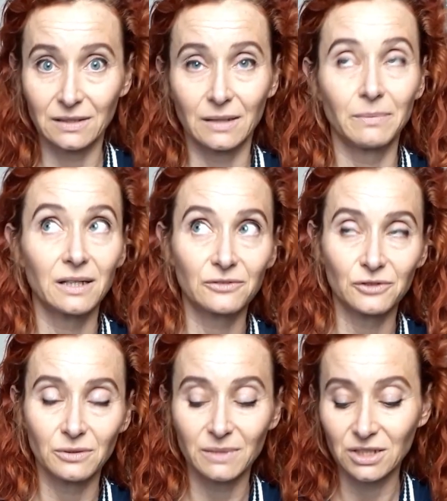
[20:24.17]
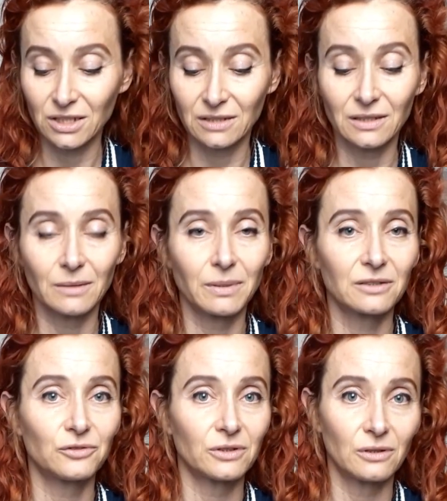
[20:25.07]
They are bad for your machine. They are
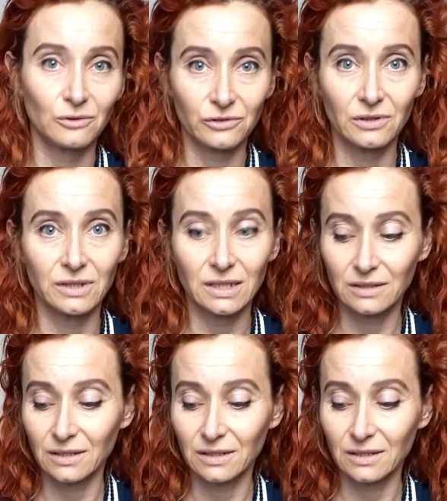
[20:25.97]
bad for your overlocker.